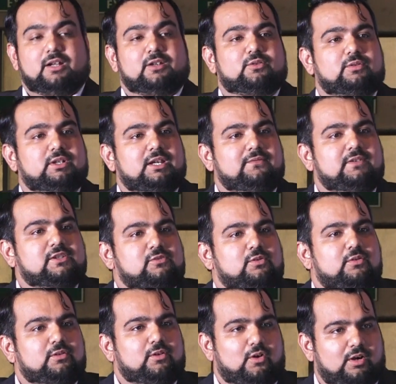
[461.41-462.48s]
Today we
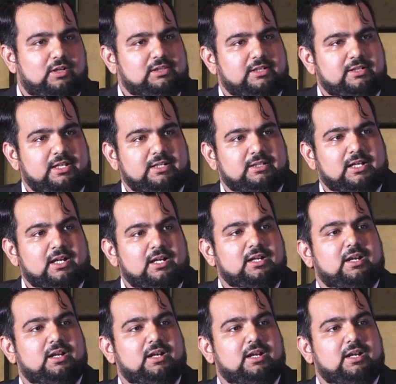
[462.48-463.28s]
store all the data,